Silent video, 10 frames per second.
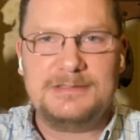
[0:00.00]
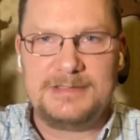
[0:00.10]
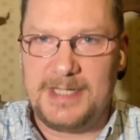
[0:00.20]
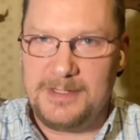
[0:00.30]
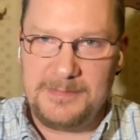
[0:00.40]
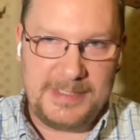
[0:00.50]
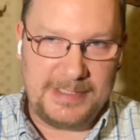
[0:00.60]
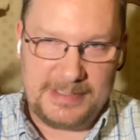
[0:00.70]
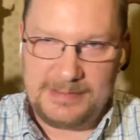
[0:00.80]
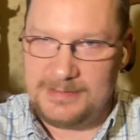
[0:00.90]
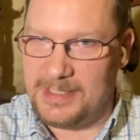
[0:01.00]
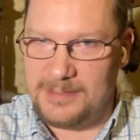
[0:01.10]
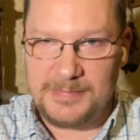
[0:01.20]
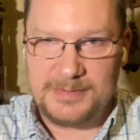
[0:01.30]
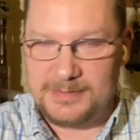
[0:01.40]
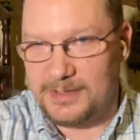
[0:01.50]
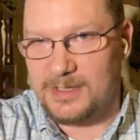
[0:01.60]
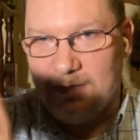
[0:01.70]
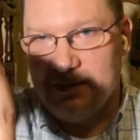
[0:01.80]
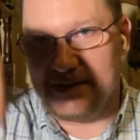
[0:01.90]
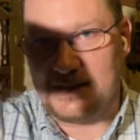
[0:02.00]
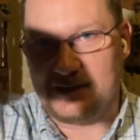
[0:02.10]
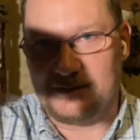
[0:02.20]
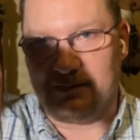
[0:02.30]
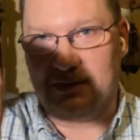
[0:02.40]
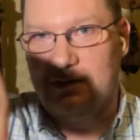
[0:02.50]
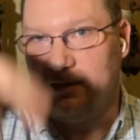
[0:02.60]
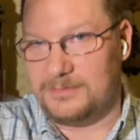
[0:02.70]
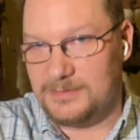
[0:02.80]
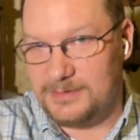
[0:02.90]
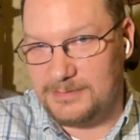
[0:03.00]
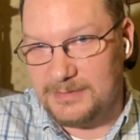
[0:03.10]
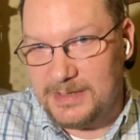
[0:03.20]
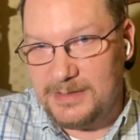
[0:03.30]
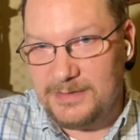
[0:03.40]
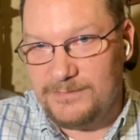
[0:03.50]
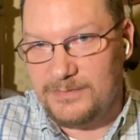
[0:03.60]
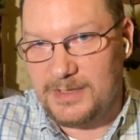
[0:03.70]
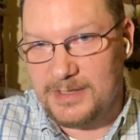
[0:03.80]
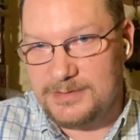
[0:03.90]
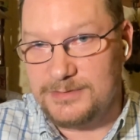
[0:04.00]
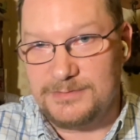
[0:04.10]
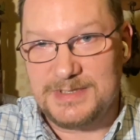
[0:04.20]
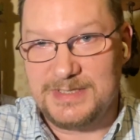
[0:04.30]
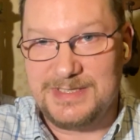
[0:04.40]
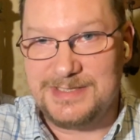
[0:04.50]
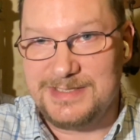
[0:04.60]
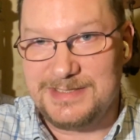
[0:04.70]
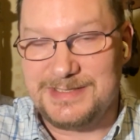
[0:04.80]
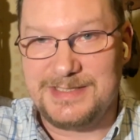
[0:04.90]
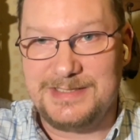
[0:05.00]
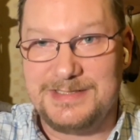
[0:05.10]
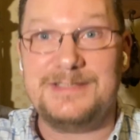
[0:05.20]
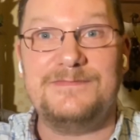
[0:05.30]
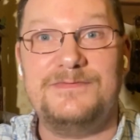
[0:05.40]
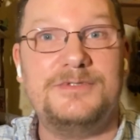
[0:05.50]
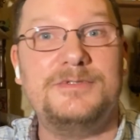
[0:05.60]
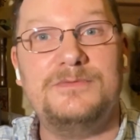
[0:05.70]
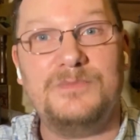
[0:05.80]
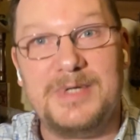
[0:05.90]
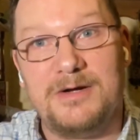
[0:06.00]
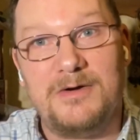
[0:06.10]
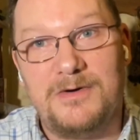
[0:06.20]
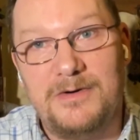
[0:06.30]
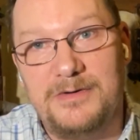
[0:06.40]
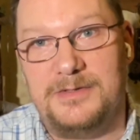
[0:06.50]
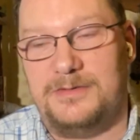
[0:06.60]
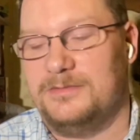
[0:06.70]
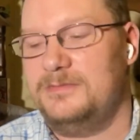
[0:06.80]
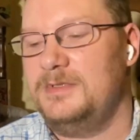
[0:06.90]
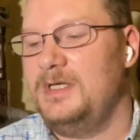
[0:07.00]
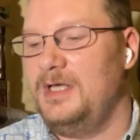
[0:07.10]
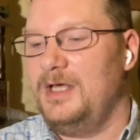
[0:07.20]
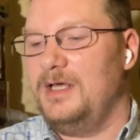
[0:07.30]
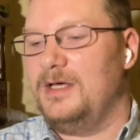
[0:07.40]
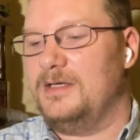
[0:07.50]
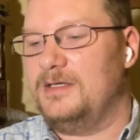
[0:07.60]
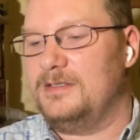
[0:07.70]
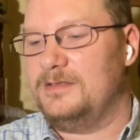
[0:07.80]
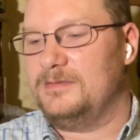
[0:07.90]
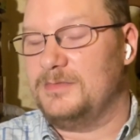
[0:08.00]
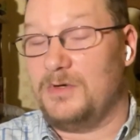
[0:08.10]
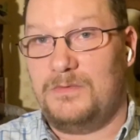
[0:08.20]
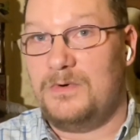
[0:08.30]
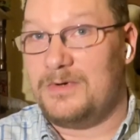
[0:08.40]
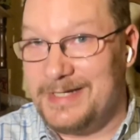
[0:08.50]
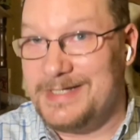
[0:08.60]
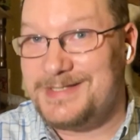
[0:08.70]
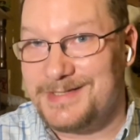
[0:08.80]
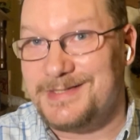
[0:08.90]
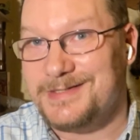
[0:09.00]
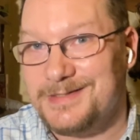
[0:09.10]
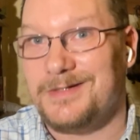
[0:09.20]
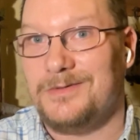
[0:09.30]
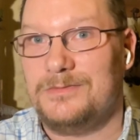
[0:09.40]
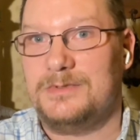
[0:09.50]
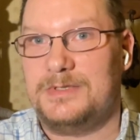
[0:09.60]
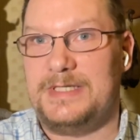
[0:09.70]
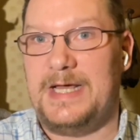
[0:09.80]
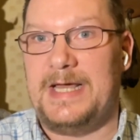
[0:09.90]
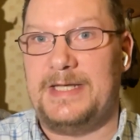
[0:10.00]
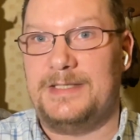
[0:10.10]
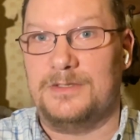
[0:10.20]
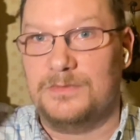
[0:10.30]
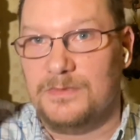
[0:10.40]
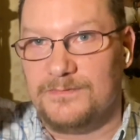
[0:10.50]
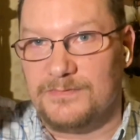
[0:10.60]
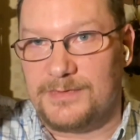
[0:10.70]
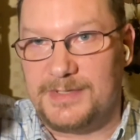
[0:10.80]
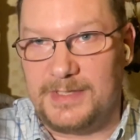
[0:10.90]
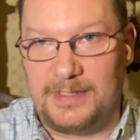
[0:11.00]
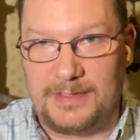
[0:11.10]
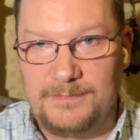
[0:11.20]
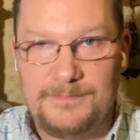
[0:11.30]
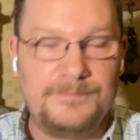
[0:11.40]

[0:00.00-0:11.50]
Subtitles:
tell me down in the comment section below, do any of you guys use any of these things? If you do, where are you? Or is this only a Louisville thing?